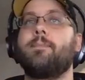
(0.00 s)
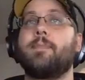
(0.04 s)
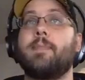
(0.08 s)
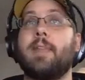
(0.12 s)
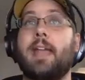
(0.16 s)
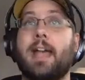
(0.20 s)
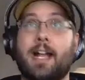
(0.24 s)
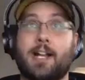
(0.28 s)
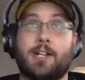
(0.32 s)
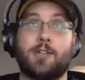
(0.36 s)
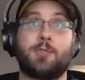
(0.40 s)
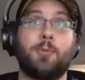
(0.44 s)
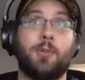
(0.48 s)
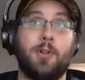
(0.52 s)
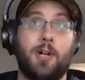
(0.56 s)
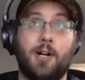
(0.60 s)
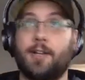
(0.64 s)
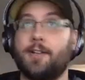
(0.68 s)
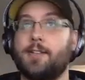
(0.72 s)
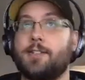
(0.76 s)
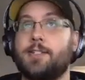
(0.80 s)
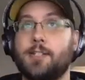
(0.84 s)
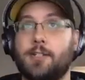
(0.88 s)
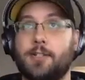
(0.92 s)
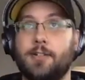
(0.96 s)
actual
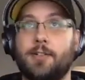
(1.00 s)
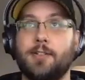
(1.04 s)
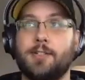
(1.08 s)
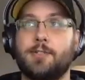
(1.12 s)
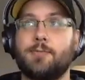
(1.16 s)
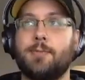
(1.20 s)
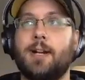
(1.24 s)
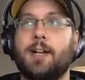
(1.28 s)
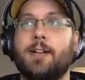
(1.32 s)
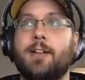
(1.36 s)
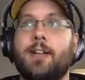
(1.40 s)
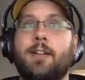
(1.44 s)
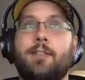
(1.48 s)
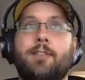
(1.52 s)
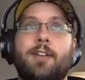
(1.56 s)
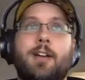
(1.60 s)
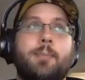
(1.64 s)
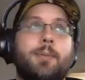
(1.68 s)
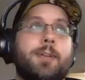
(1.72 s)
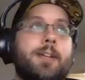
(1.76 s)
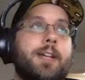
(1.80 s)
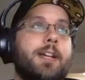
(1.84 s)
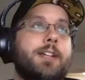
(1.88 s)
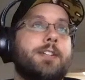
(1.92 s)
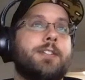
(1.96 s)
honest-to-goodness React Native
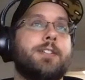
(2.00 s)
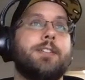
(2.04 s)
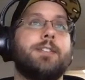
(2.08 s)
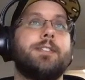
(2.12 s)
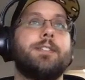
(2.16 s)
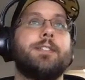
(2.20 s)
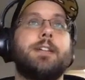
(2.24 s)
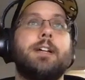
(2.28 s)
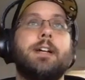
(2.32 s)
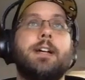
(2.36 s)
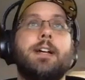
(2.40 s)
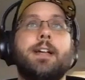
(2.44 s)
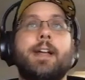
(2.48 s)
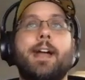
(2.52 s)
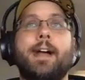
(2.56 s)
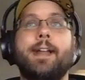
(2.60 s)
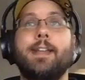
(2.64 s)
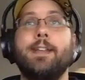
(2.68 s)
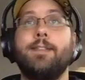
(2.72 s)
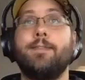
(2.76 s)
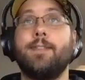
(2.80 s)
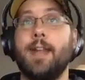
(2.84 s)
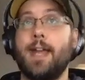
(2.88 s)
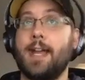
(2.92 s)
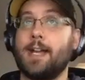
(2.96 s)
applications. And
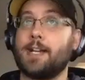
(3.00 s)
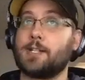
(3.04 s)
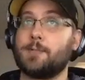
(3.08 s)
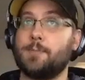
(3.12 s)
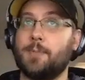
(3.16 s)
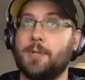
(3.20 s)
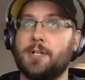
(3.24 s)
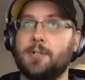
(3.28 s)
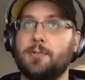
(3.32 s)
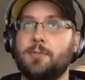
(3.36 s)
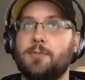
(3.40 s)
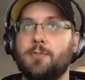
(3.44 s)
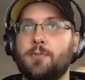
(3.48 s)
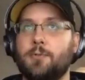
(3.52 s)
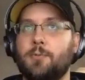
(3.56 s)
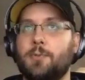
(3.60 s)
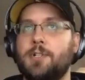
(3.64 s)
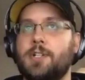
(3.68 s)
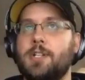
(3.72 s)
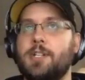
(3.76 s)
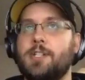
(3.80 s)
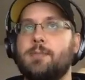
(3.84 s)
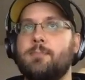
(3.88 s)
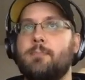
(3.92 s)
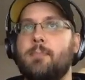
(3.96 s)
even Expo, which
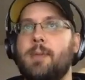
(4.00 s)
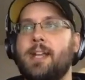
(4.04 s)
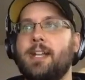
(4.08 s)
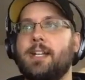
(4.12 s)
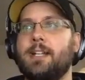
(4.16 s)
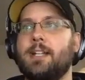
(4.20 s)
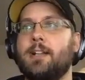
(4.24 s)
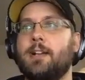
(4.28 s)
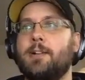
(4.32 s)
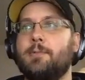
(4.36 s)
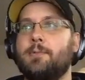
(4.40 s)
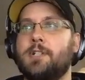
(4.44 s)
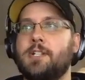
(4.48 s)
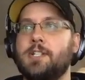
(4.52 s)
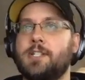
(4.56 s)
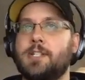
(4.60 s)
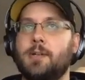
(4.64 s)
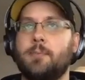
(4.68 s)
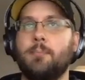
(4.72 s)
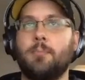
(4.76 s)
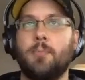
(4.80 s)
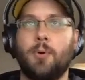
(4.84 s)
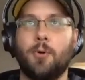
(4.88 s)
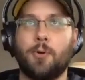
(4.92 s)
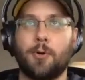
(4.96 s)
is a
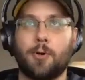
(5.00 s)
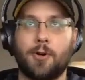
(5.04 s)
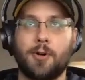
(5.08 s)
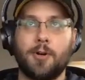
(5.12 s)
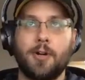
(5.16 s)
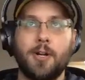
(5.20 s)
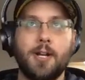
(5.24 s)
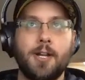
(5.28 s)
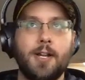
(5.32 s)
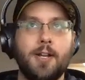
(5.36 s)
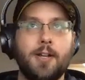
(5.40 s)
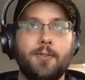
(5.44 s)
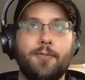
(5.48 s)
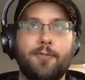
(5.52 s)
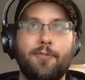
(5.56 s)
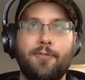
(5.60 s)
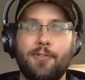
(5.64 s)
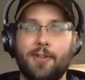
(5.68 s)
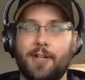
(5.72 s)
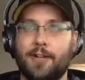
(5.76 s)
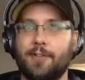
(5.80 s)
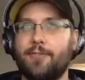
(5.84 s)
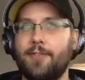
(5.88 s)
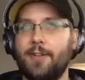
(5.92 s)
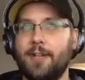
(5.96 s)
more
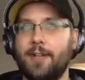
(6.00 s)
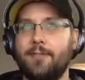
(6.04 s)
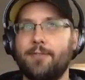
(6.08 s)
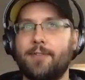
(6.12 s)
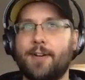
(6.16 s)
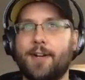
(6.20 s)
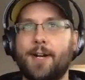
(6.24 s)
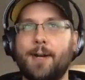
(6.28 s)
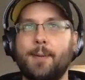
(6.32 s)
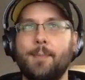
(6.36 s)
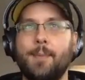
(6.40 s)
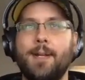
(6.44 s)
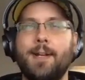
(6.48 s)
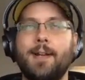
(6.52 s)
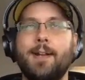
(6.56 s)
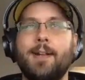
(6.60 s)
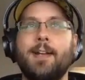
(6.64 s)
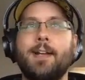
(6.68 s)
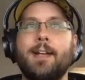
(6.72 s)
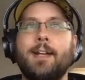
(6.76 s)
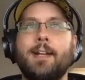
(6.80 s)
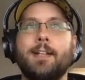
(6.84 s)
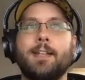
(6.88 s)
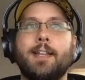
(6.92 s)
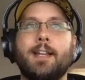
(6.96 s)
fluffy environment.
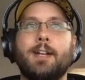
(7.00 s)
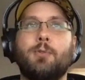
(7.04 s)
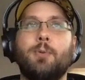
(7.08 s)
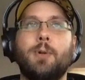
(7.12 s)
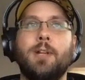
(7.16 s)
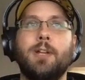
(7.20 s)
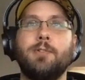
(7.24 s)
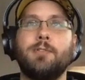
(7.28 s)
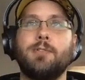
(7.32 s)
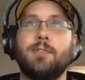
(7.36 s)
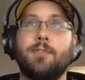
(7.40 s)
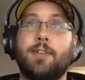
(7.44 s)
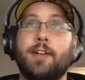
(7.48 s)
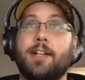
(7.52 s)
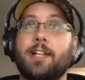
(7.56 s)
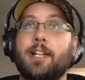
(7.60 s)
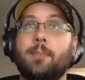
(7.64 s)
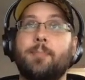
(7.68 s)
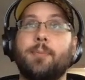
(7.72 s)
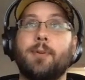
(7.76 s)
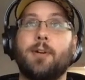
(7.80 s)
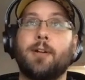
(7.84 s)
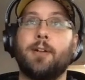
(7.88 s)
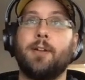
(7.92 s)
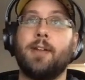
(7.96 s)
Like when you develop
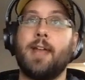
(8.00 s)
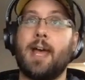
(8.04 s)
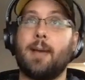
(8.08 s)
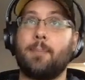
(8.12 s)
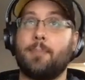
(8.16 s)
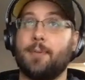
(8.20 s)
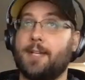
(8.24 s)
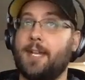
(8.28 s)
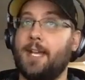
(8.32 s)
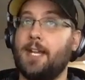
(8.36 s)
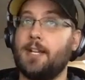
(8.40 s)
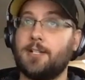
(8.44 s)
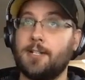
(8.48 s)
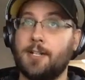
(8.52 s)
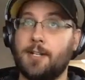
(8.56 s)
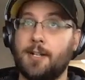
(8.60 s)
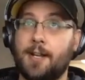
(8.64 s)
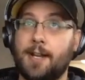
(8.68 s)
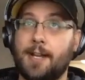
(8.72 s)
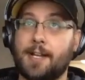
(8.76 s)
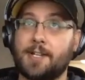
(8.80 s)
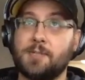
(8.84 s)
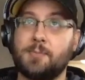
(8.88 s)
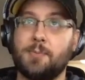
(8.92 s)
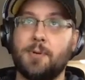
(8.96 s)
an application in
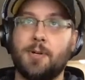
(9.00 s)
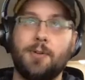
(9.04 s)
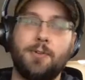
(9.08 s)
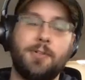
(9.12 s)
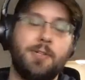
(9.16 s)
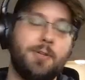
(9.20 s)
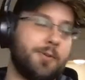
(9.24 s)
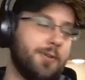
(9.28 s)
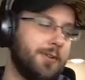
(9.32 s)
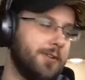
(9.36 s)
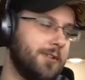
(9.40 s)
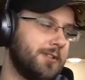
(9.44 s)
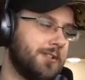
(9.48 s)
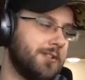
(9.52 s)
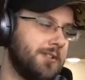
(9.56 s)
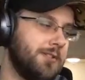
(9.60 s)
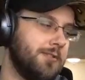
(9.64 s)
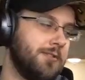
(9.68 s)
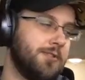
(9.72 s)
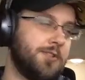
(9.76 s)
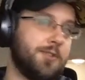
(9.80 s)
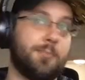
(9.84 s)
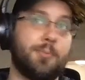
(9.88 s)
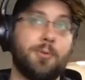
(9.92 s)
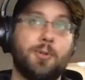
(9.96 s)
Expo, you can
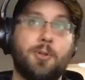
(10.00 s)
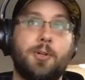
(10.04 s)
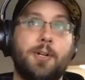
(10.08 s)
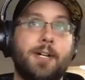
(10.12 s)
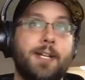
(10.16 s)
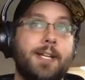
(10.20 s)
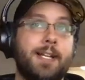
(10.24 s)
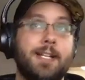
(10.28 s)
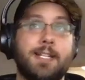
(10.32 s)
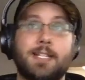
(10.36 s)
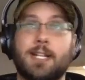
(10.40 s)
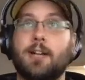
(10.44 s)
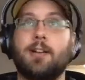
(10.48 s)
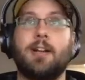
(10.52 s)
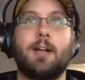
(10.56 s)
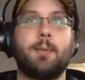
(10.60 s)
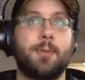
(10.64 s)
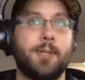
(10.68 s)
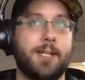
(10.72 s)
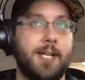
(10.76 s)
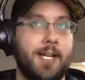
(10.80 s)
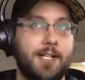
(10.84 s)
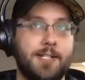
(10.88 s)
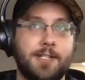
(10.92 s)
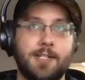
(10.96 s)
deploy entire
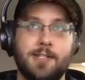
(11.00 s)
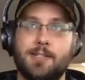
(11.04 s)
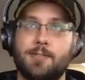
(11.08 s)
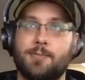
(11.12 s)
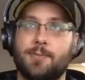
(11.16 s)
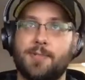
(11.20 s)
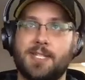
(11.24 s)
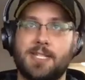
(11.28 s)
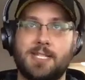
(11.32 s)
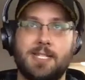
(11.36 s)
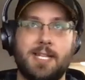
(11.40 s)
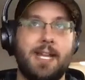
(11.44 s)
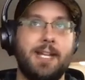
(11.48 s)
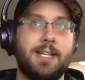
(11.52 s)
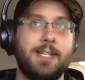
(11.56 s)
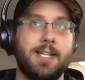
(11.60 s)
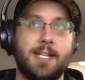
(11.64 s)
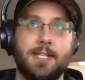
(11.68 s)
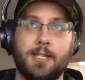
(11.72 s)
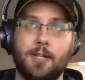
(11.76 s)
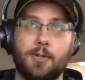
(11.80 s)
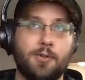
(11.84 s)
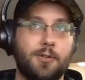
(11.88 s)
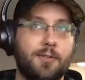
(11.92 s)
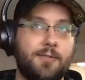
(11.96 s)
applications with state and
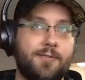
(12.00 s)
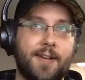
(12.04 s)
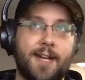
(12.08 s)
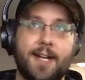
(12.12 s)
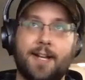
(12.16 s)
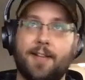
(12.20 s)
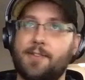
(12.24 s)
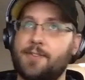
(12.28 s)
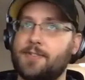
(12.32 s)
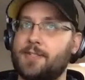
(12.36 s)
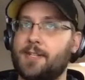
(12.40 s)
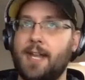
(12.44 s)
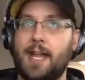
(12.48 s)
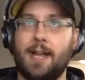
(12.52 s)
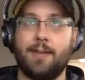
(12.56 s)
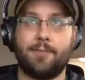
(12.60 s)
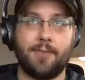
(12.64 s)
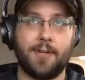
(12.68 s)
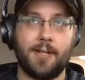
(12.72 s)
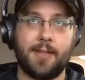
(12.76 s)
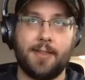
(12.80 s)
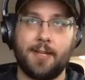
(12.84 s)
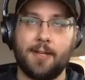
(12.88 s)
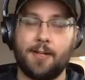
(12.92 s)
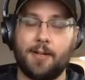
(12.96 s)
local files and
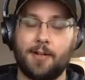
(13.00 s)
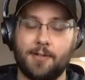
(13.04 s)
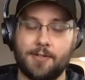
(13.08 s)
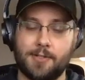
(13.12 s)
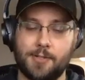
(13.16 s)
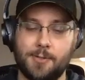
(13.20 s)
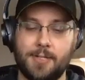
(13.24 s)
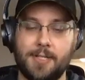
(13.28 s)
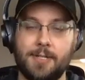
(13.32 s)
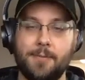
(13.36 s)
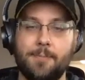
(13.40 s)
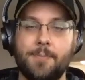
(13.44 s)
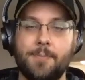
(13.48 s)
everything onto it.